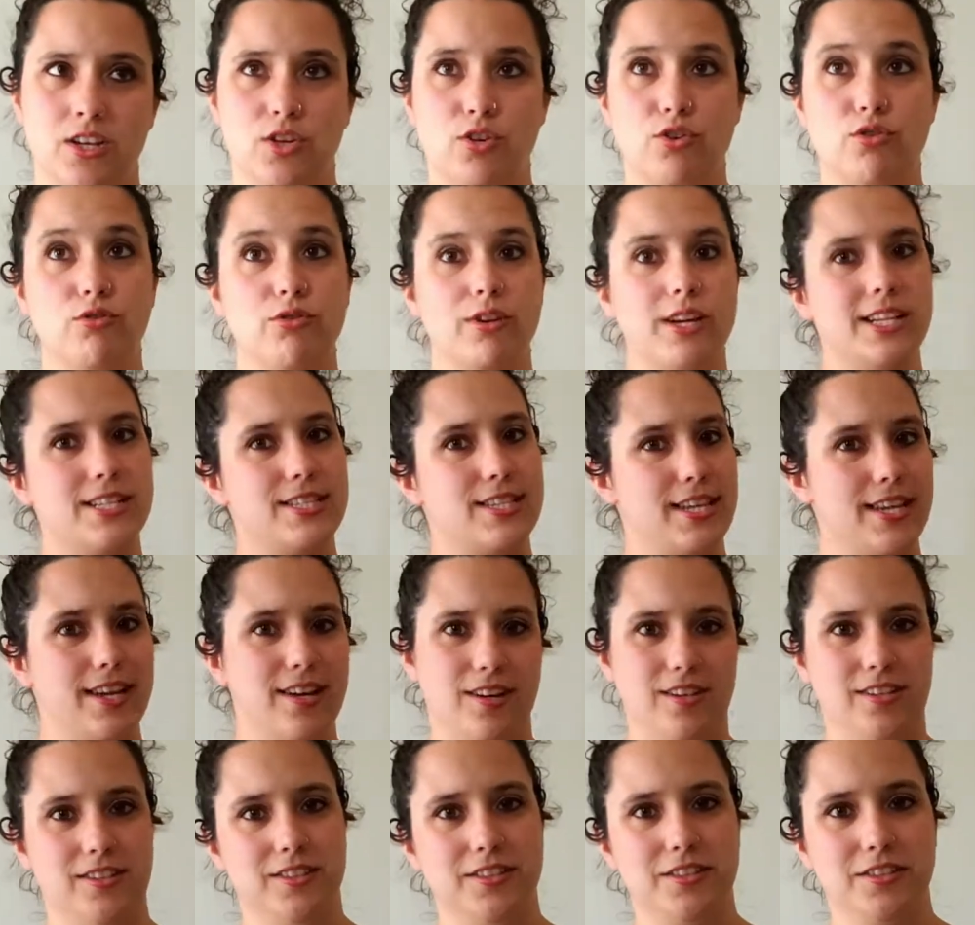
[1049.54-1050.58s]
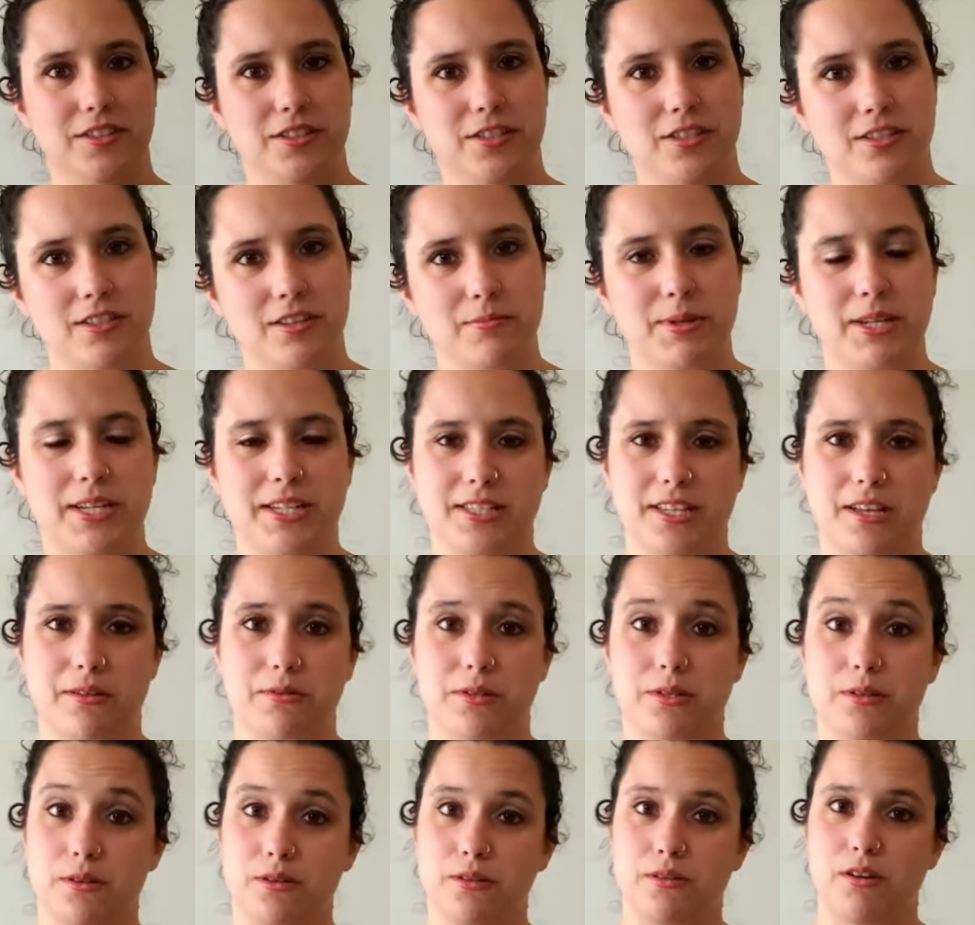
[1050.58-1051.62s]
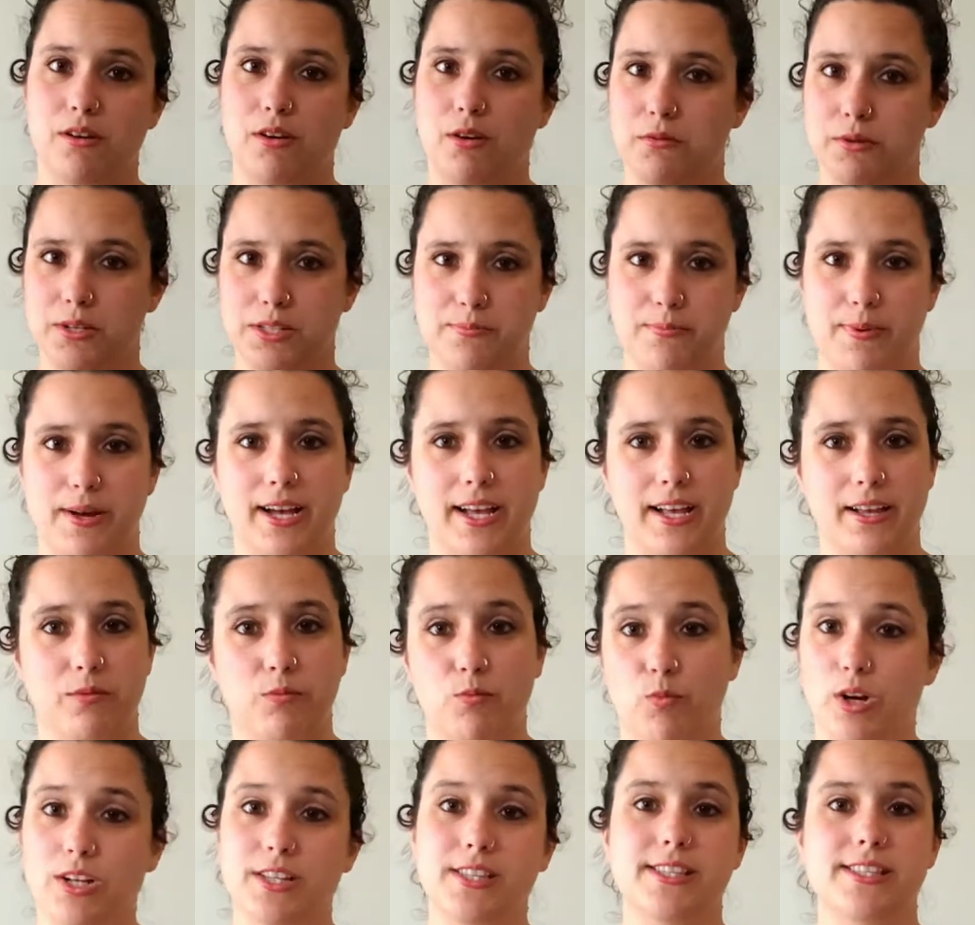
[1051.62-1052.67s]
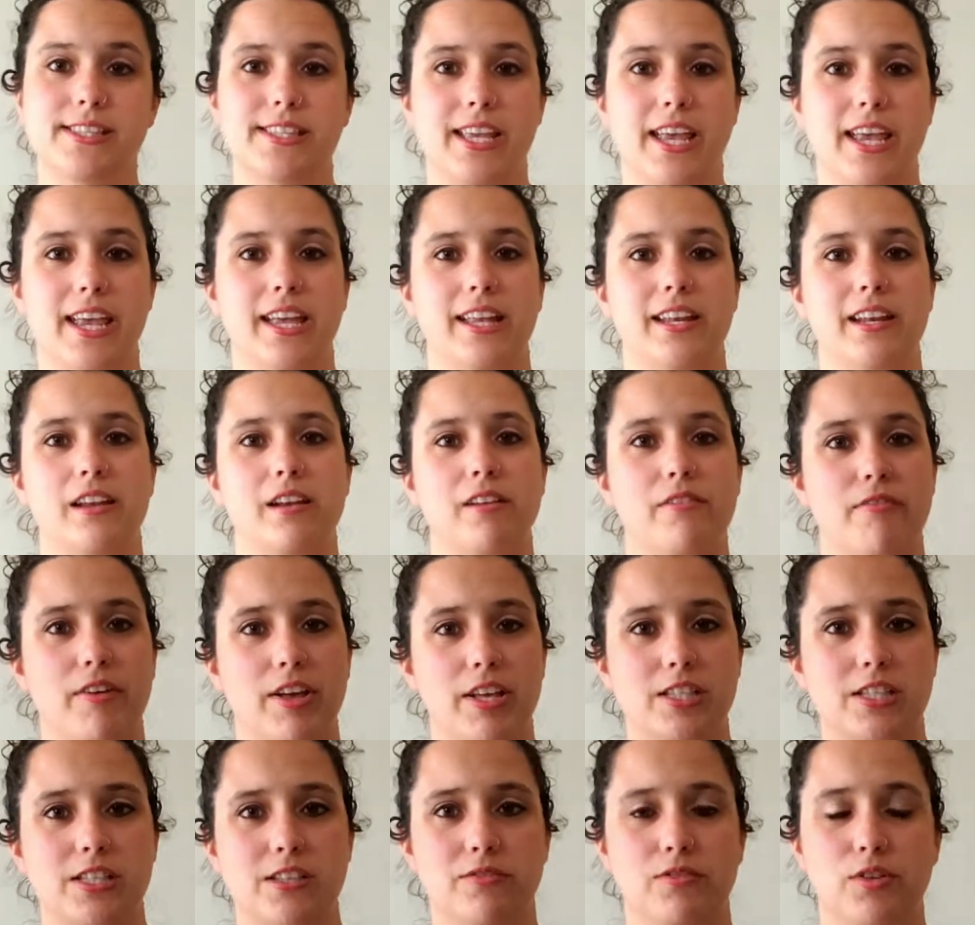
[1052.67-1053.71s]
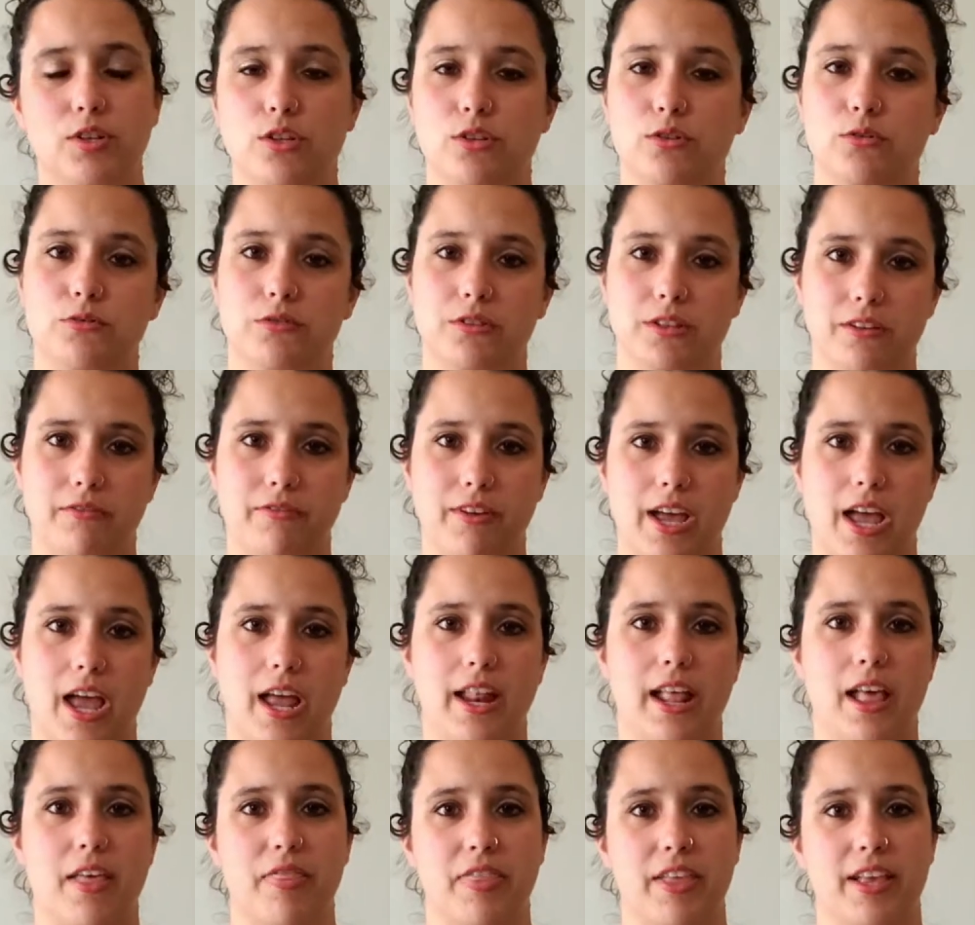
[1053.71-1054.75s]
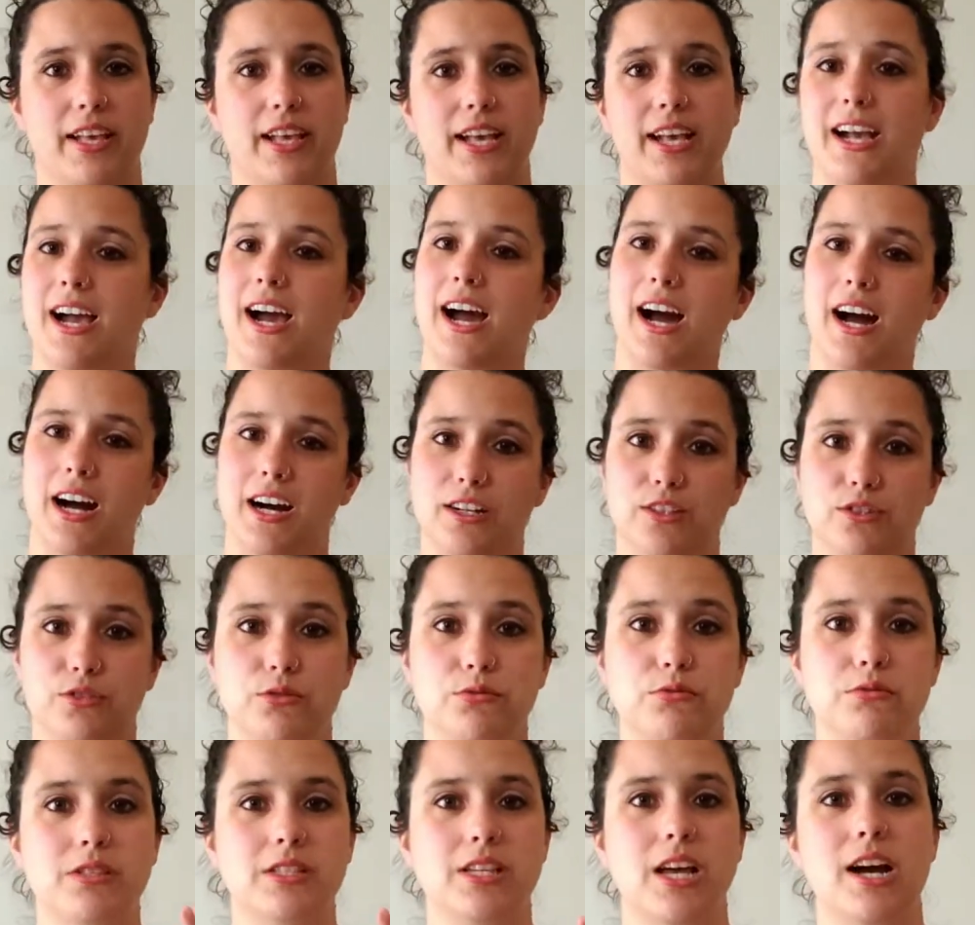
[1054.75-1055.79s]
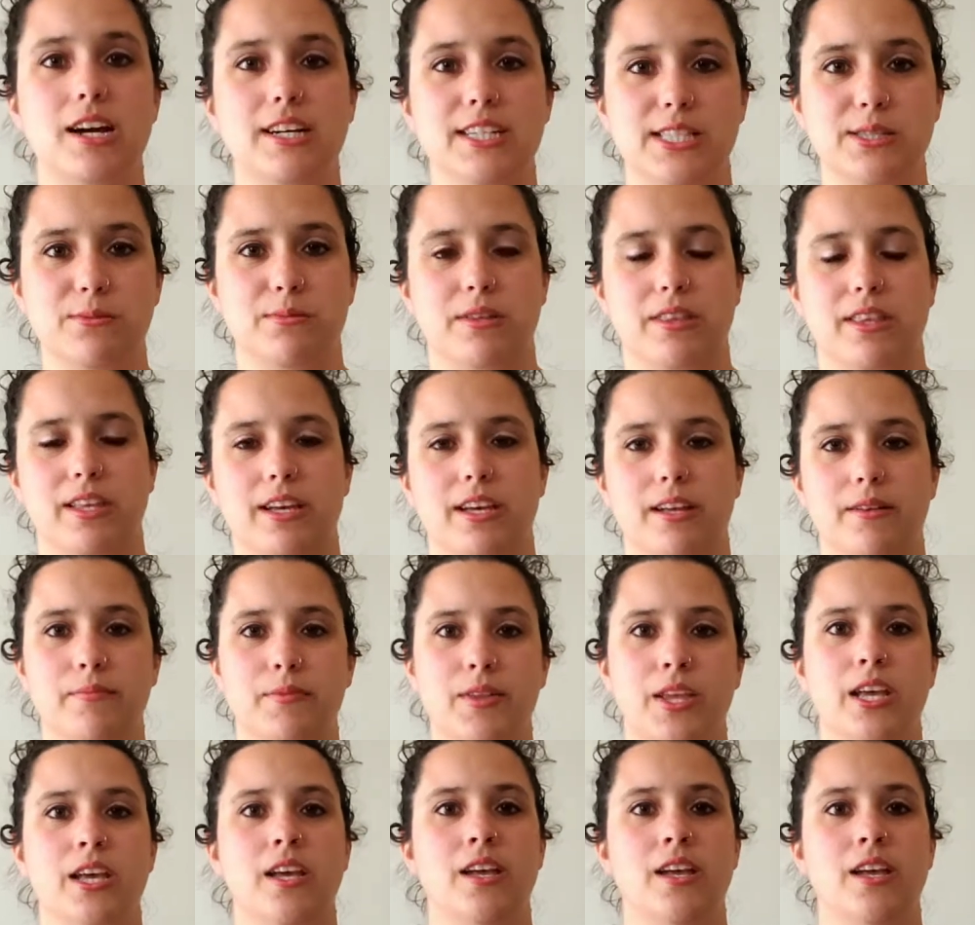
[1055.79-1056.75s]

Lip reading: crazy colors because I was always buying one skein at a festival or an event and thinking I'll do socks with it.